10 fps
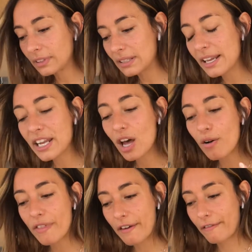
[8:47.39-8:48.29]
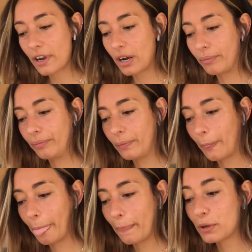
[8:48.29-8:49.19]
Letting go of that fear,
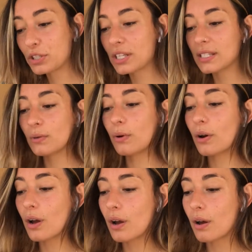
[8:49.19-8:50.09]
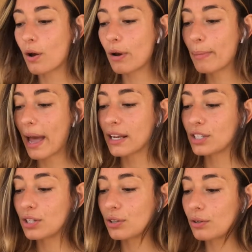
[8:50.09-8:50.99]
which is going back
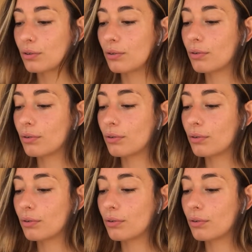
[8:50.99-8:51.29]
to